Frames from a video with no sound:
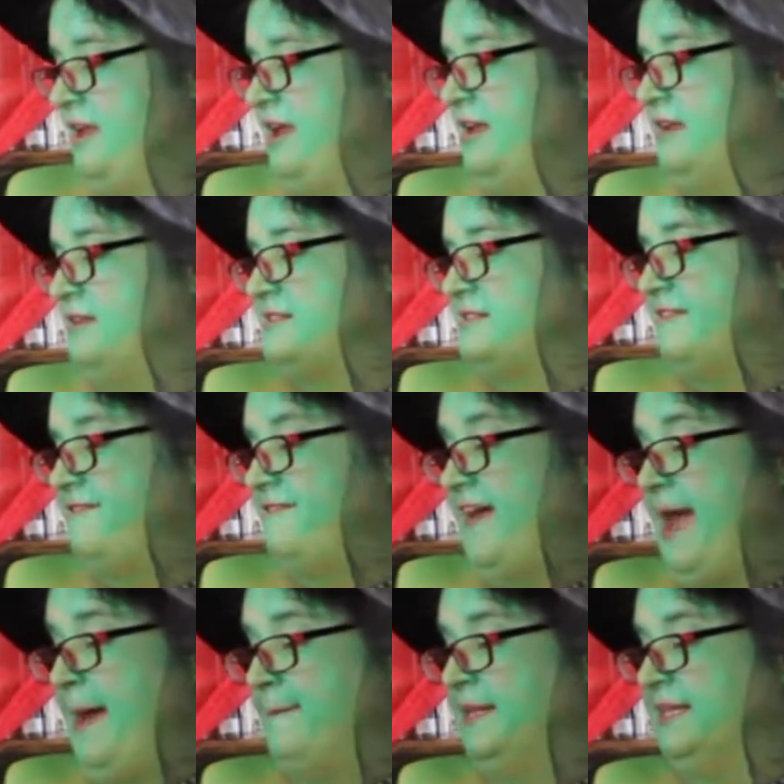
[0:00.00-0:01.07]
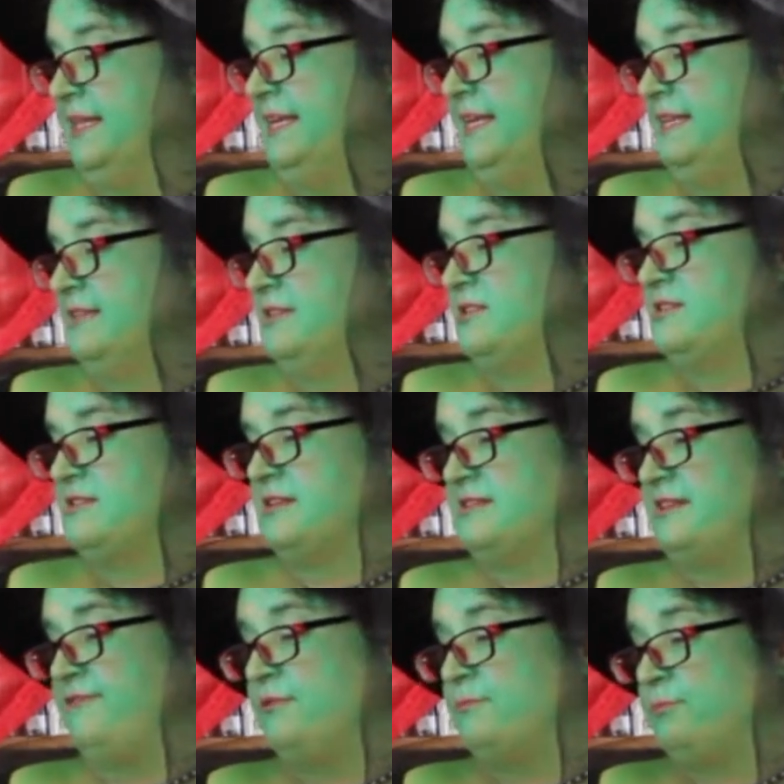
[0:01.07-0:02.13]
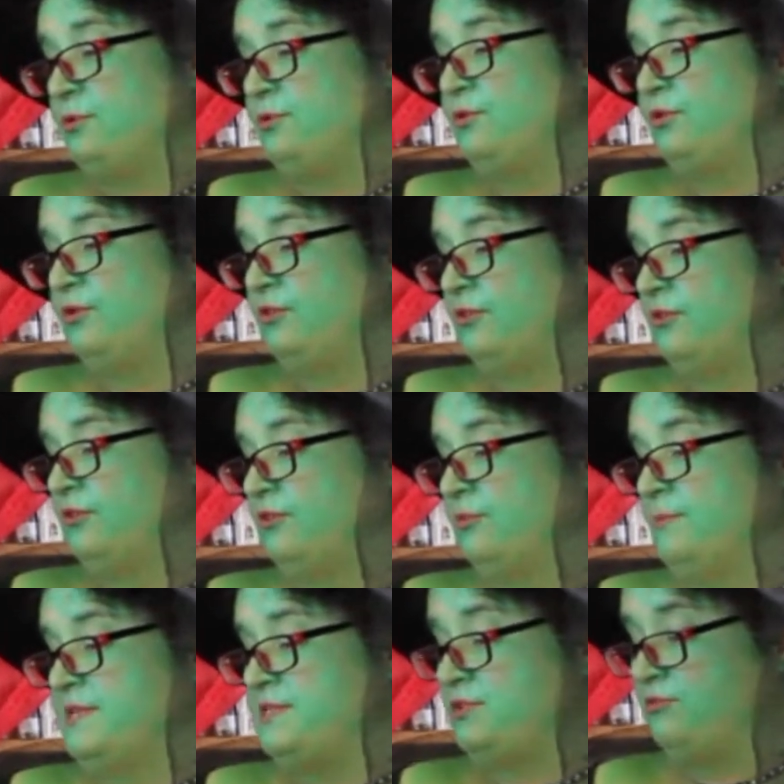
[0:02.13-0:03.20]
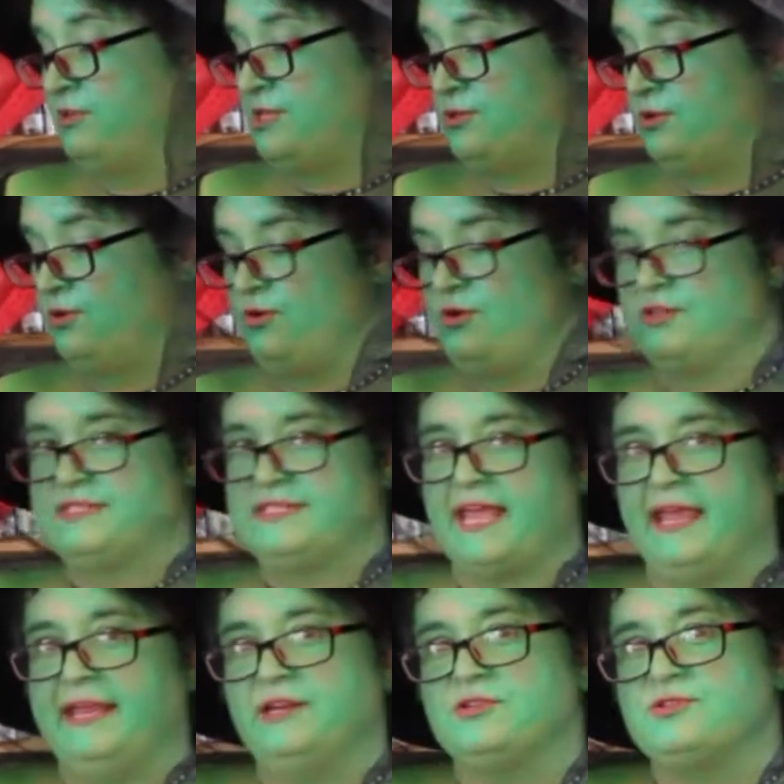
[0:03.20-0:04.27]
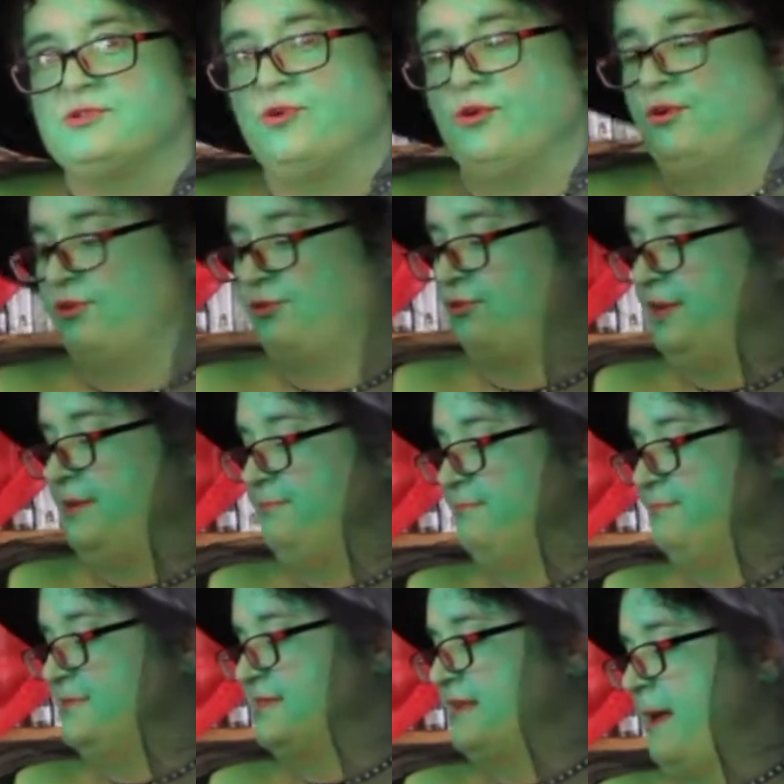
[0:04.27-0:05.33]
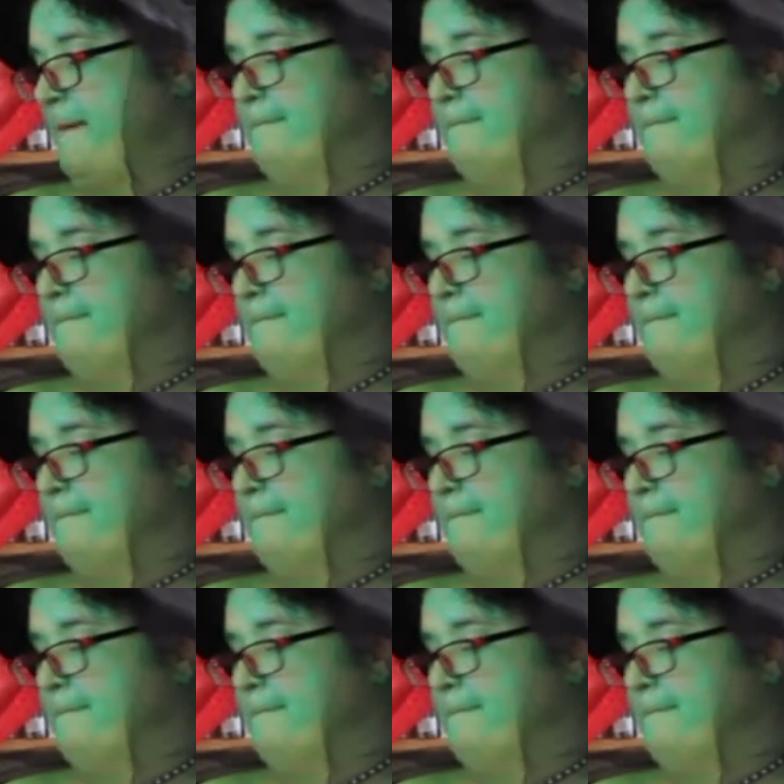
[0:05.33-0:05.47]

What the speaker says: And it's a family. There's different books. There's Mystery Tour, Dinosaur Dreams,